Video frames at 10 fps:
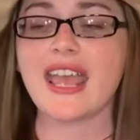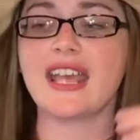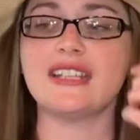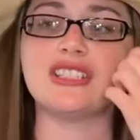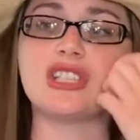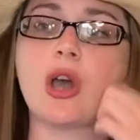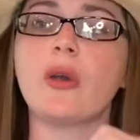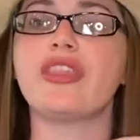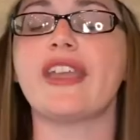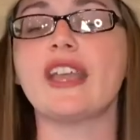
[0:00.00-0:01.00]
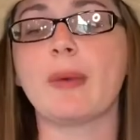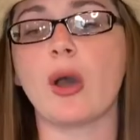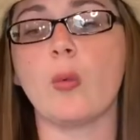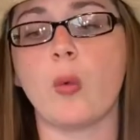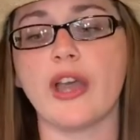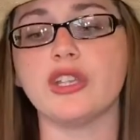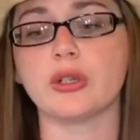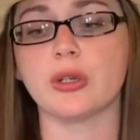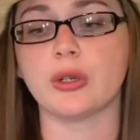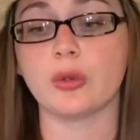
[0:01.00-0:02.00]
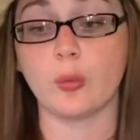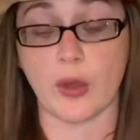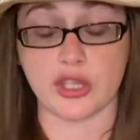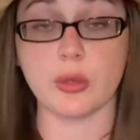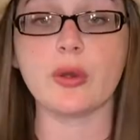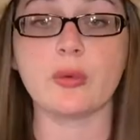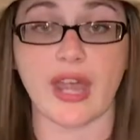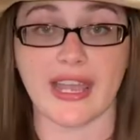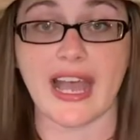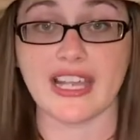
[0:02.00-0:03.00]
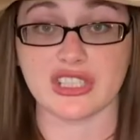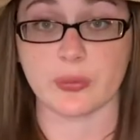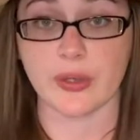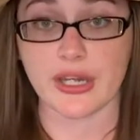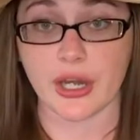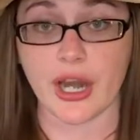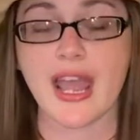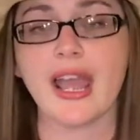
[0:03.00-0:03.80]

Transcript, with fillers: And so think about what you're what you would like as a reader,